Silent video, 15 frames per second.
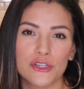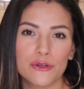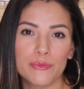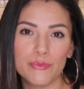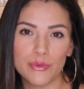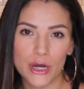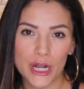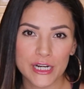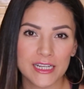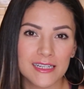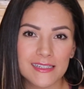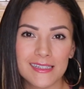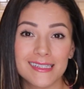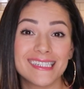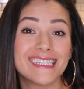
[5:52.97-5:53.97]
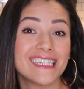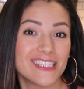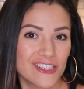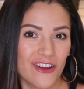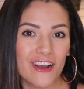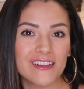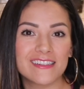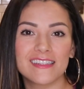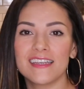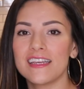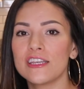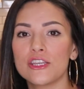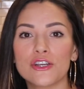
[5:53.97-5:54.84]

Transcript: your body is detoxing,